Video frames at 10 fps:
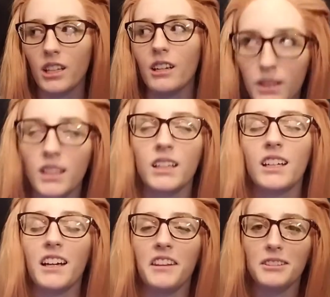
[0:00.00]
And
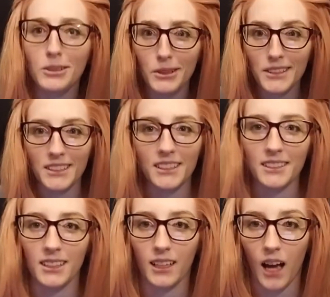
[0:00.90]
that's crazy,
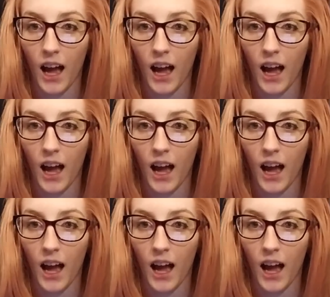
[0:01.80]
because like,